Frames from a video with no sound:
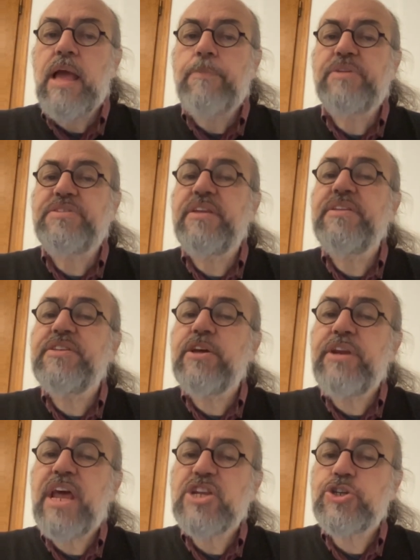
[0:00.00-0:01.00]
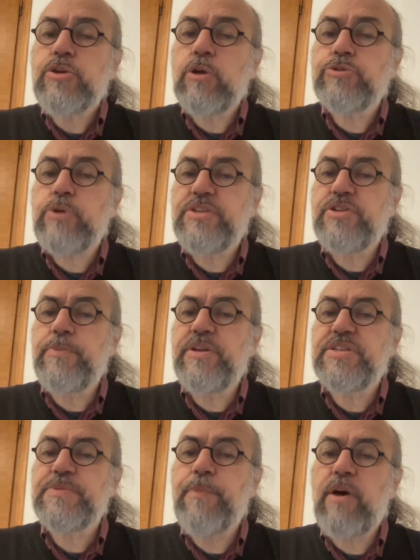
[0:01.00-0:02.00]
But the international
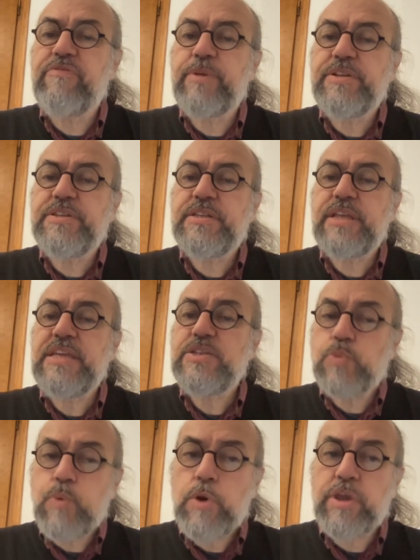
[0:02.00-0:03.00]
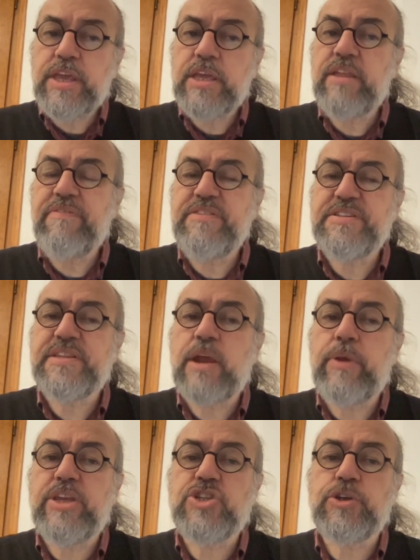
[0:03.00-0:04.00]
transhumanist movement is working in this
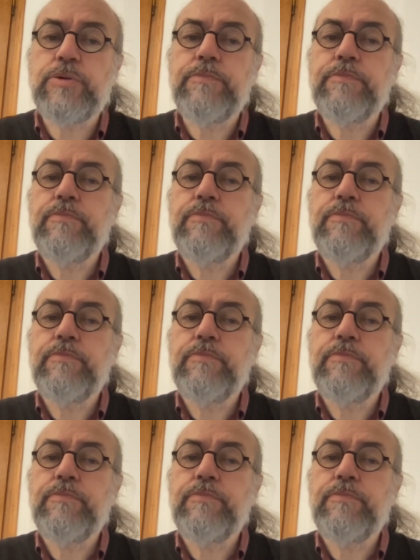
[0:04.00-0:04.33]
direction